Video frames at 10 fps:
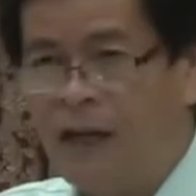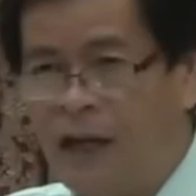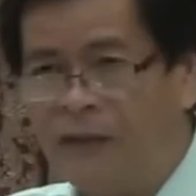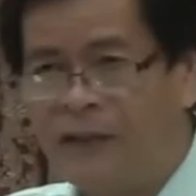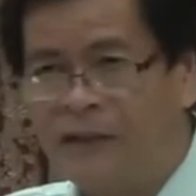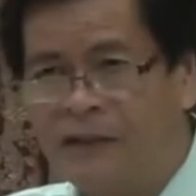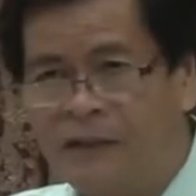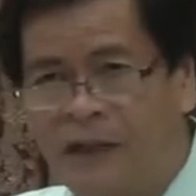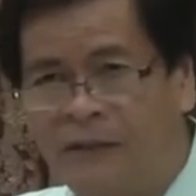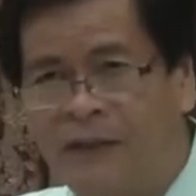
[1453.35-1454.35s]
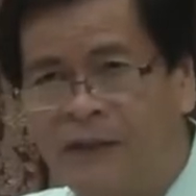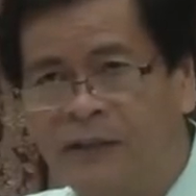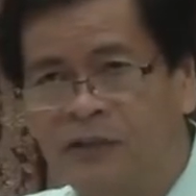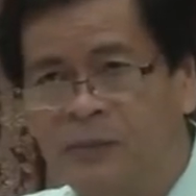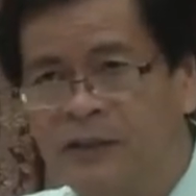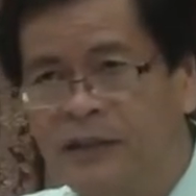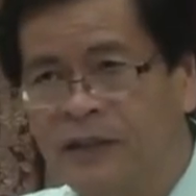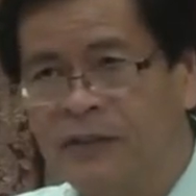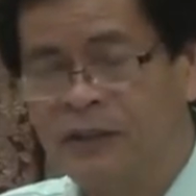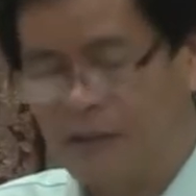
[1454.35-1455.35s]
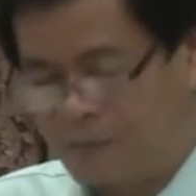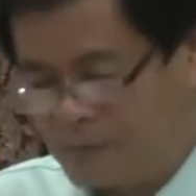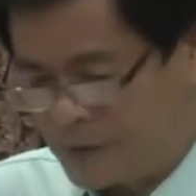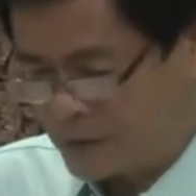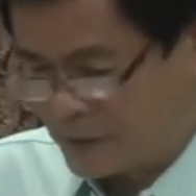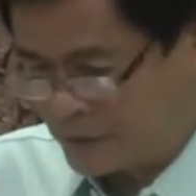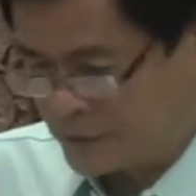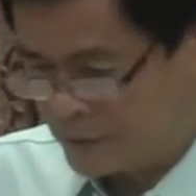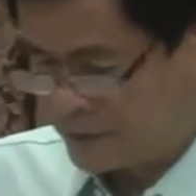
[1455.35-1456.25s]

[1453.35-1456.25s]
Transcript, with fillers: I've had, I've had the experience of meeting